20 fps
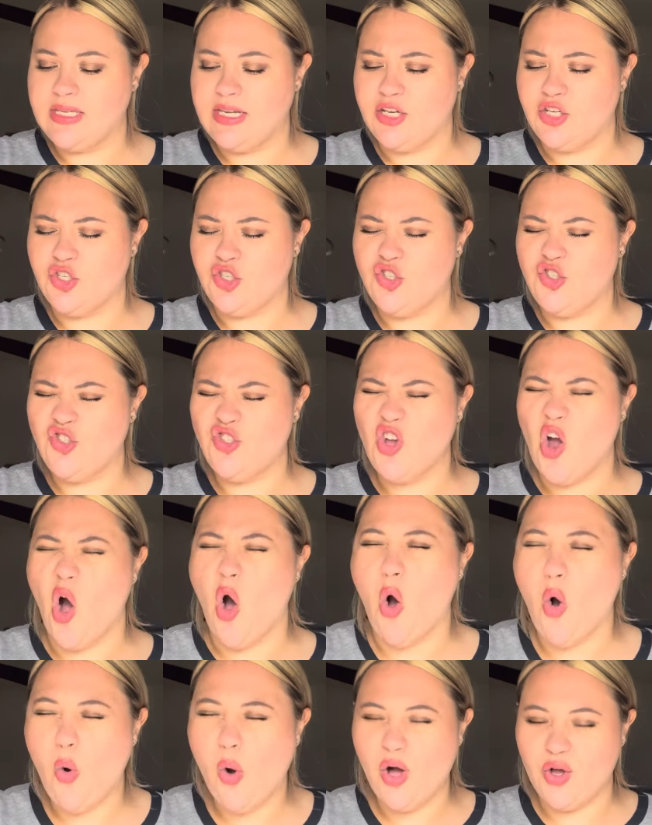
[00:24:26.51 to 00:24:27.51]
It is
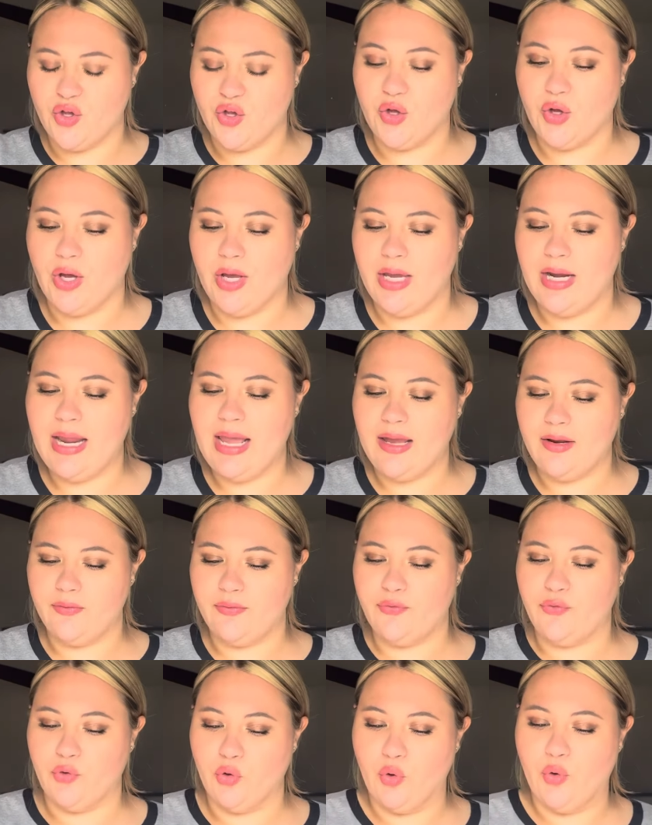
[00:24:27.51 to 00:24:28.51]
so good and
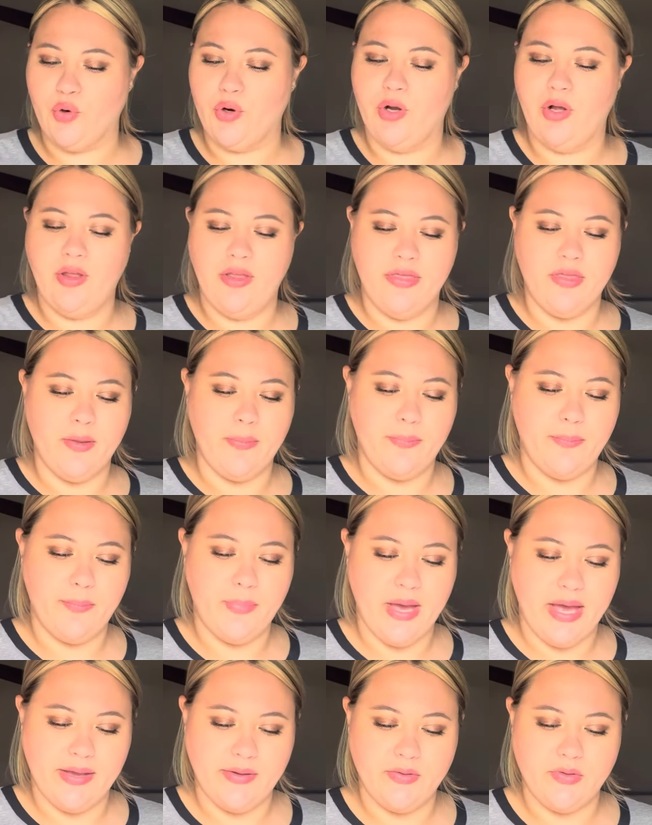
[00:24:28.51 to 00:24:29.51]
floral in the
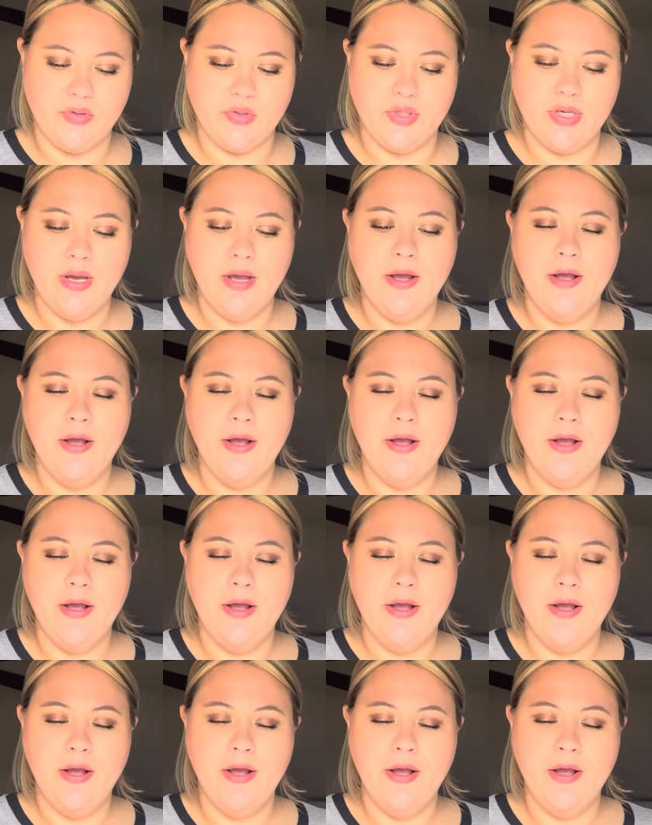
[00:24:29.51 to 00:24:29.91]
best